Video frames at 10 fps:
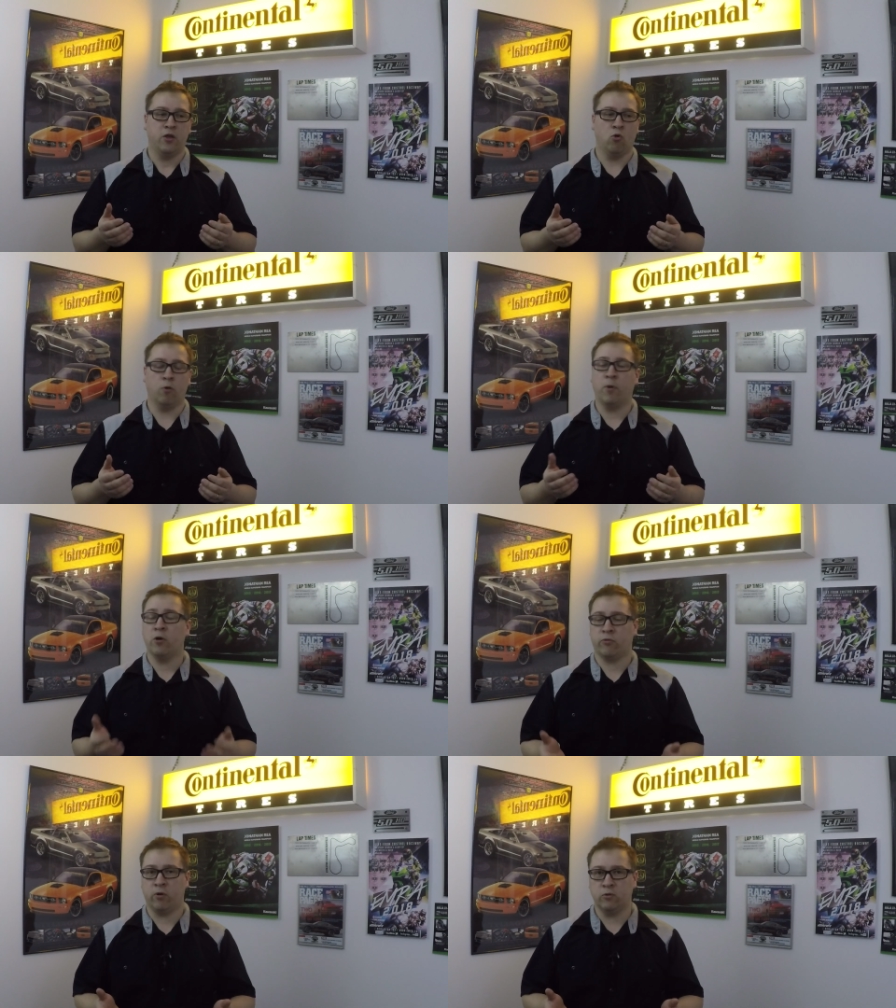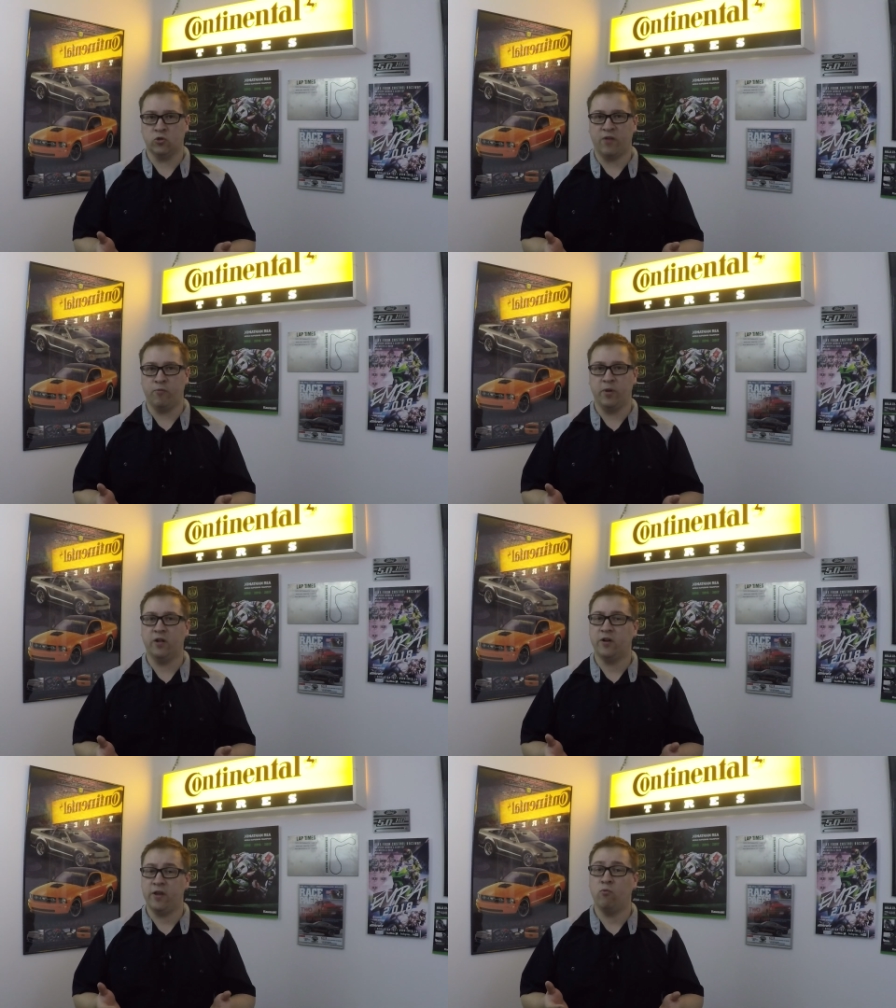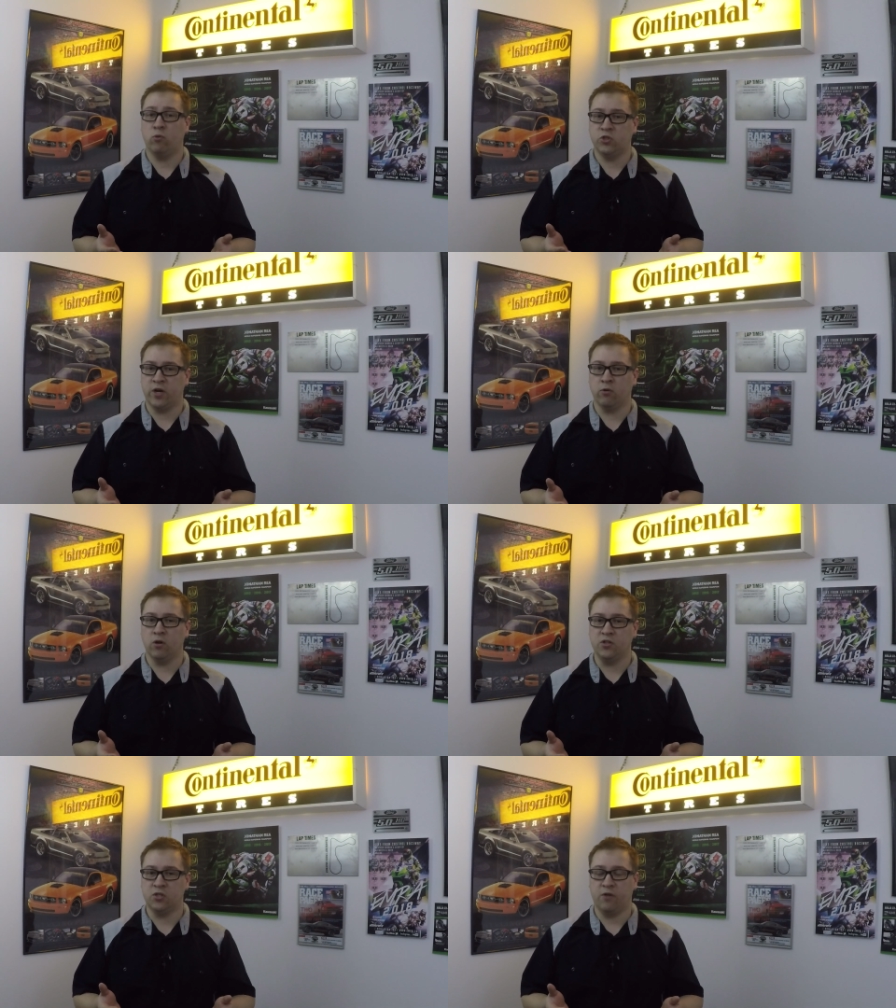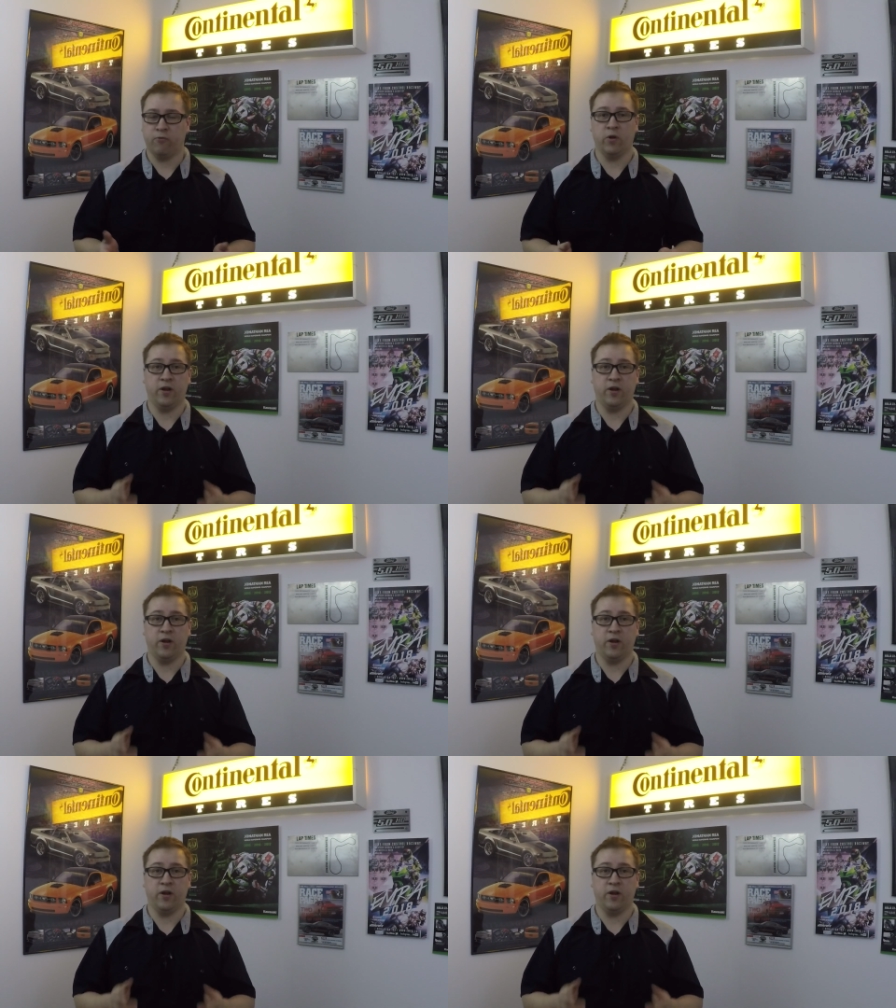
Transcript: your part throttle drivability will generally suffer,